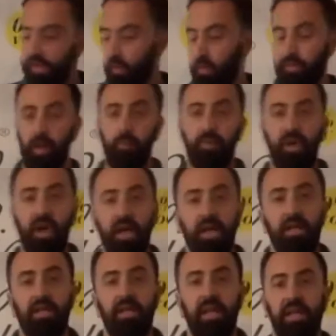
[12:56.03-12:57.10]
with our
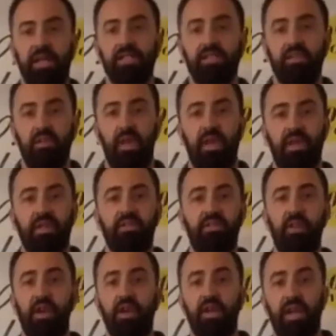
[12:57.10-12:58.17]
product that is
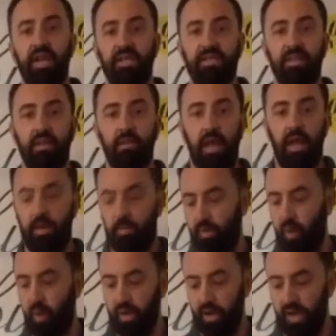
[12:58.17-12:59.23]
very nice and
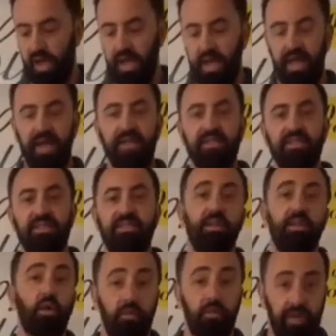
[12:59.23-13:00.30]
important, it is a
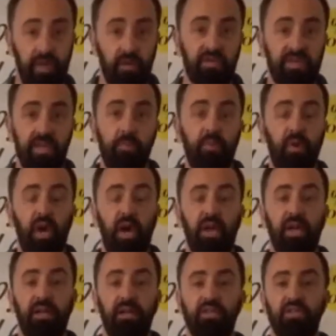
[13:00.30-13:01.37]
zero VOC
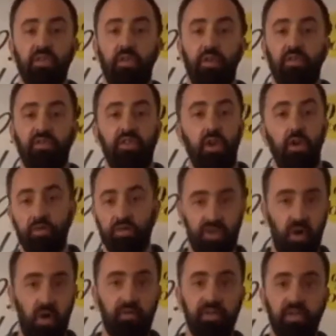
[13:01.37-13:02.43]
product, so there's no
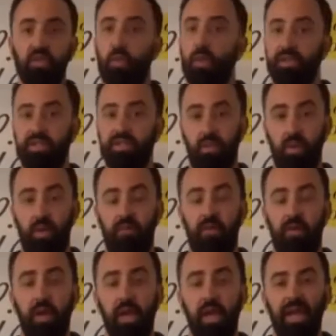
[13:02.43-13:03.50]
solvents
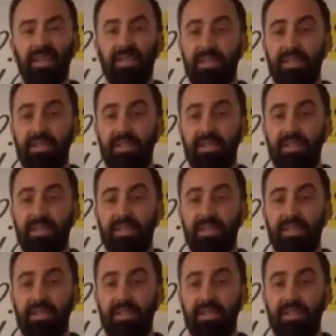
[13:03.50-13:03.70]
whatsoever. It's